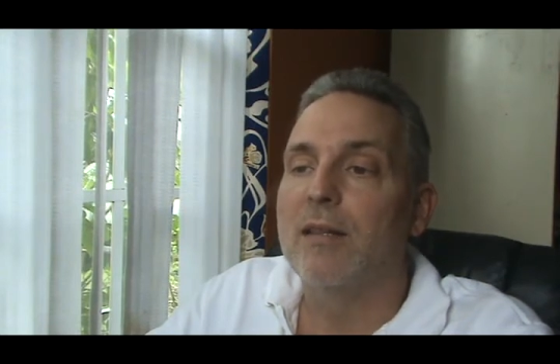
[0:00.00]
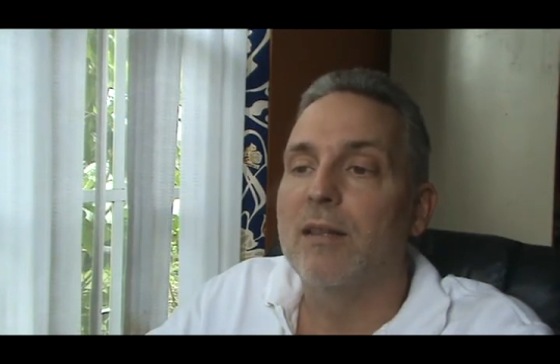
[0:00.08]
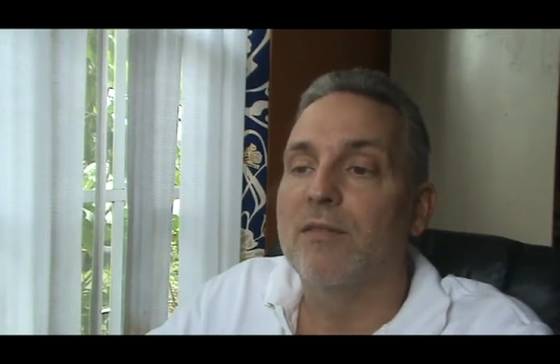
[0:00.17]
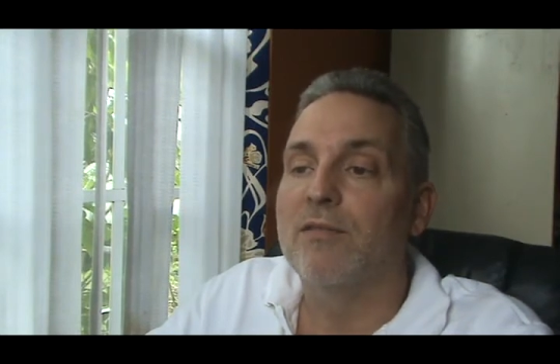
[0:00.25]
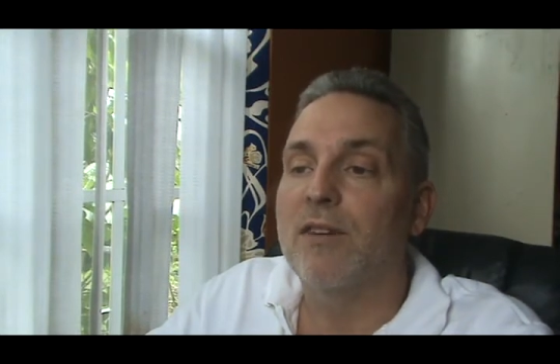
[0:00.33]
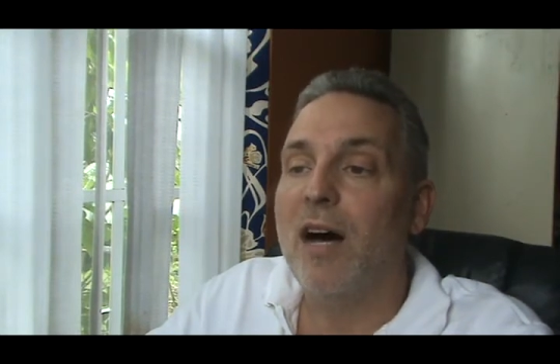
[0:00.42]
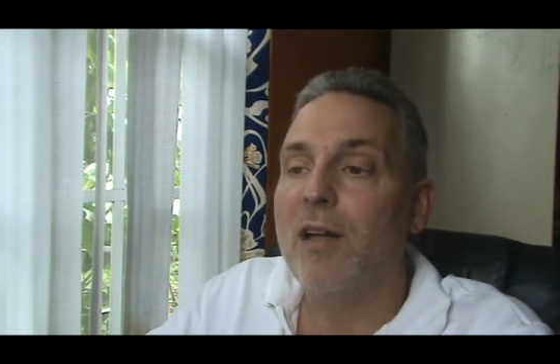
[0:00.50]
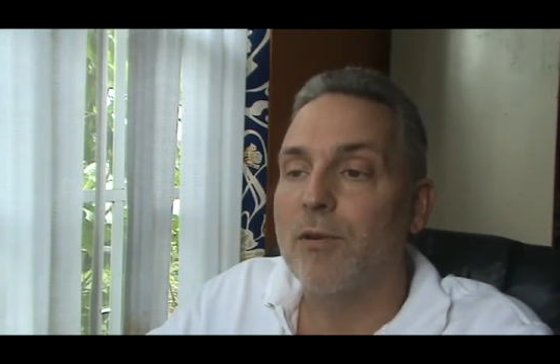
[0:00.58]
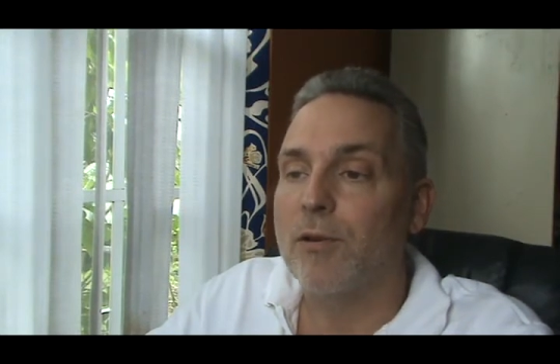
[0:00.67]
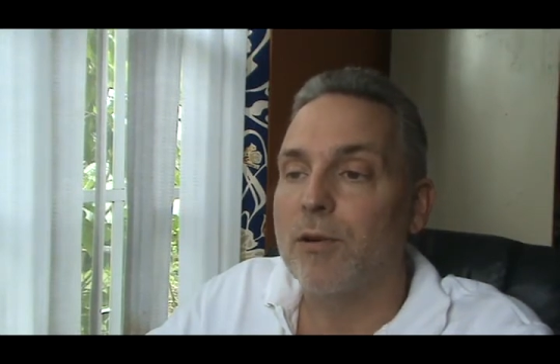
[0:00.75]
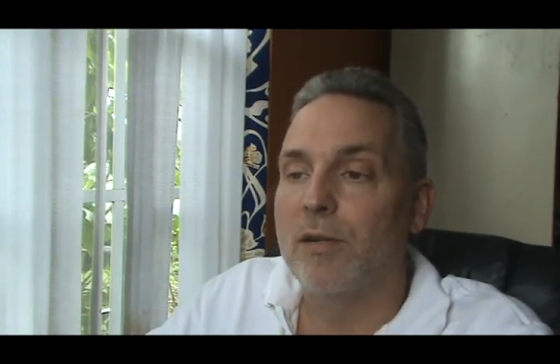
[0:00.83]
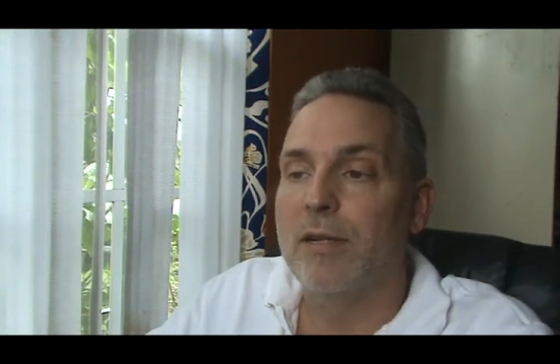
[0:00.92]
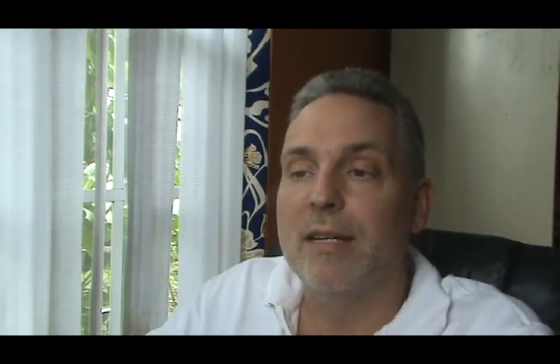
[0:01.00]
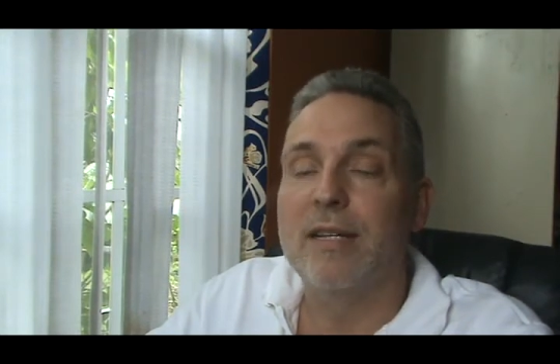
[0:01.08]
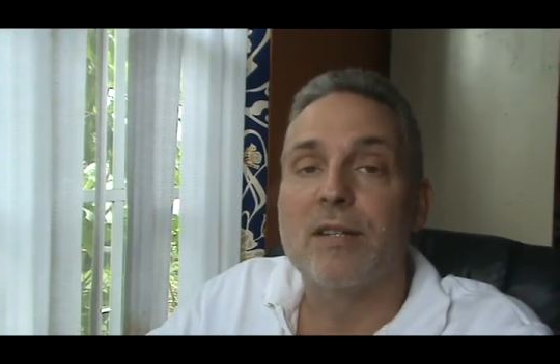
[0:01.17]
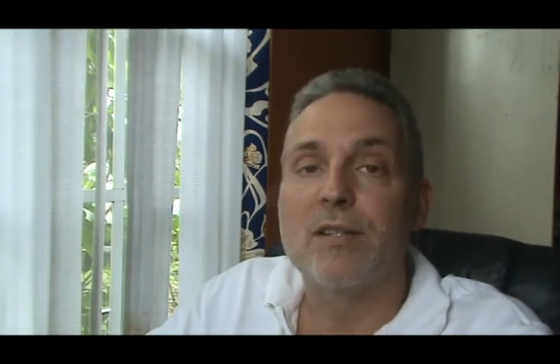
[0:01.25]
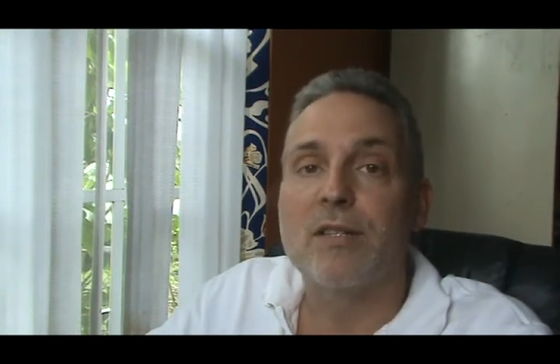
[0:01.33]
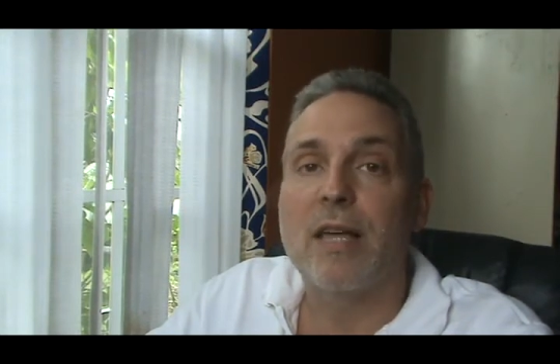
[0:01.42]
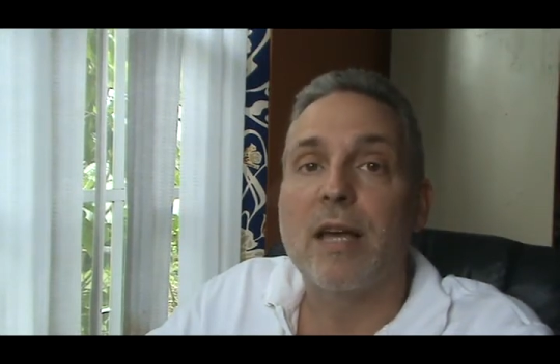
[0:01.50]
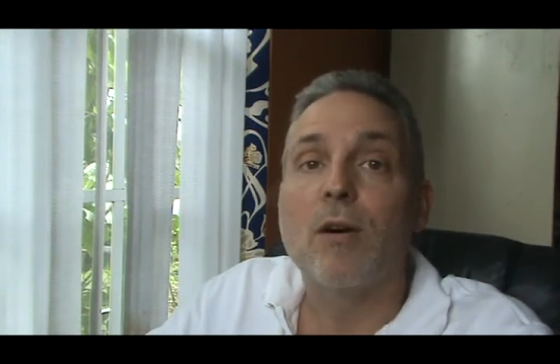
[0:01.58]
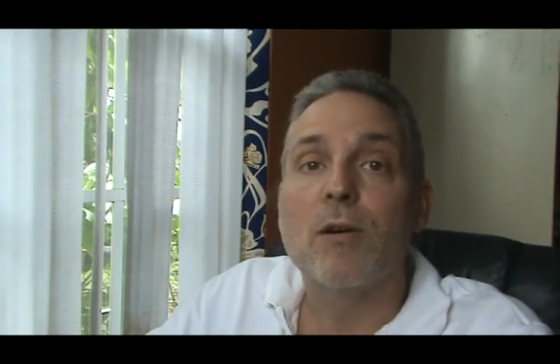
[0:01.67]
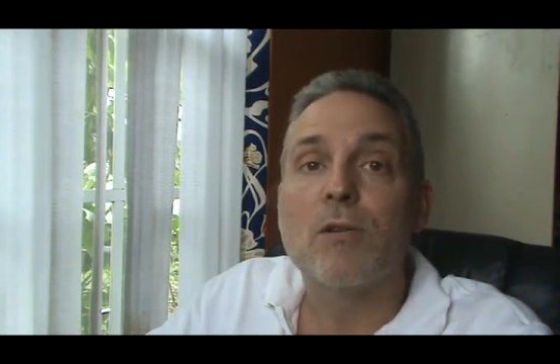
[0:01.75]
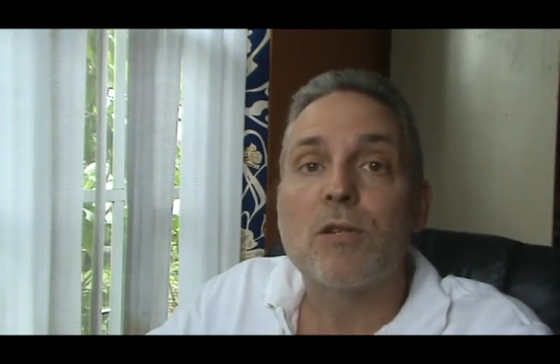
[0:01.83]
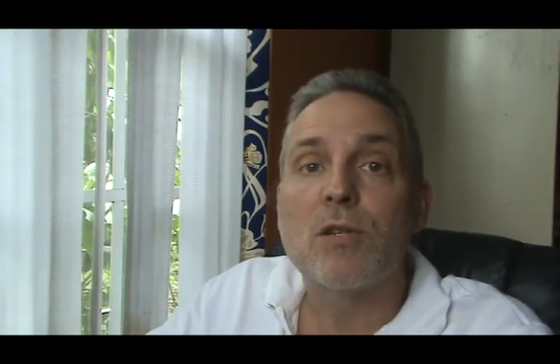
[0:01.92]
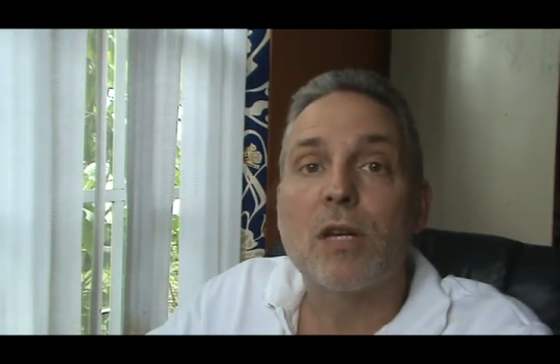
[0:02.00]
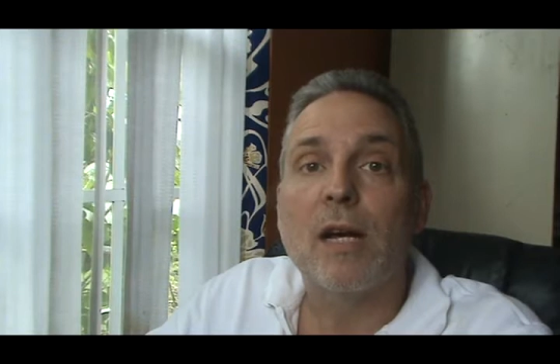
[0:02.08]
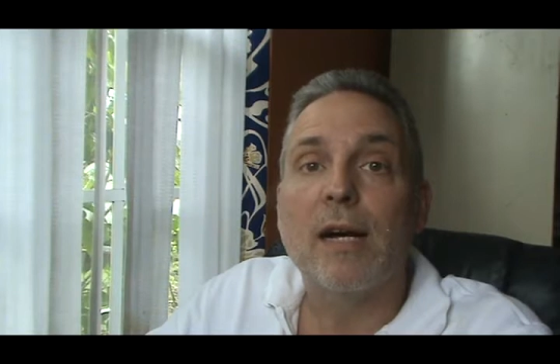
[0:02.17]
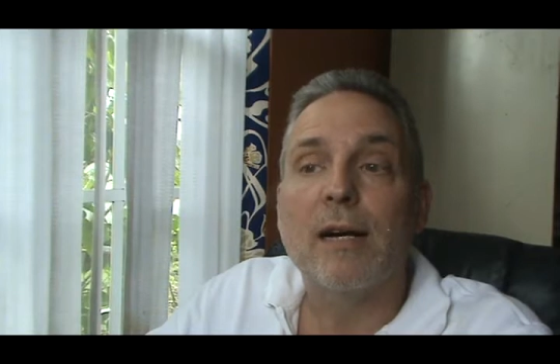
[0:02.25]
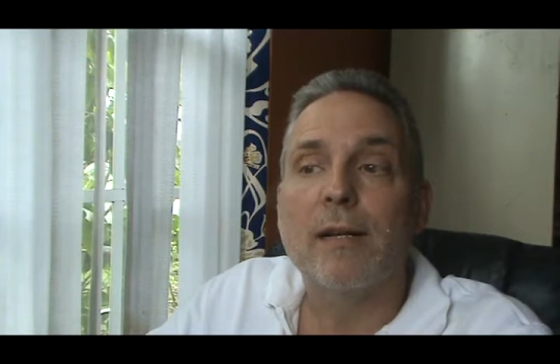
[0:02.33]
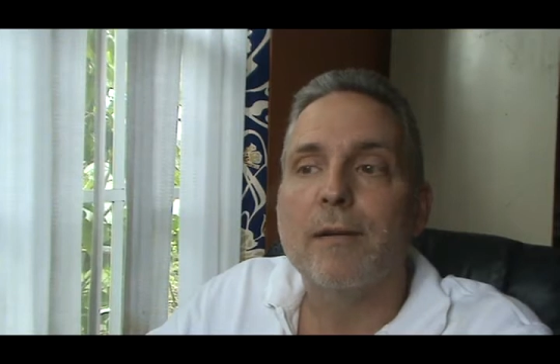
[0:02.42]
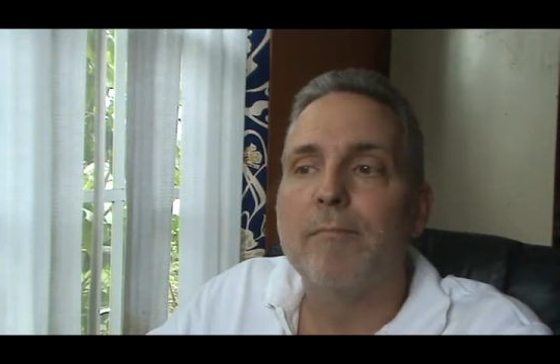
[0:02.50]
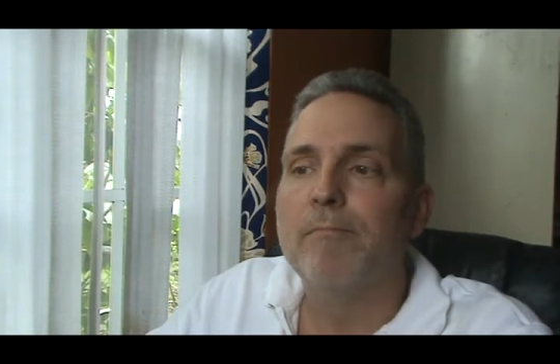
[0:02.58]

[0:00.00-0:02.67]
the Father, is theos, God.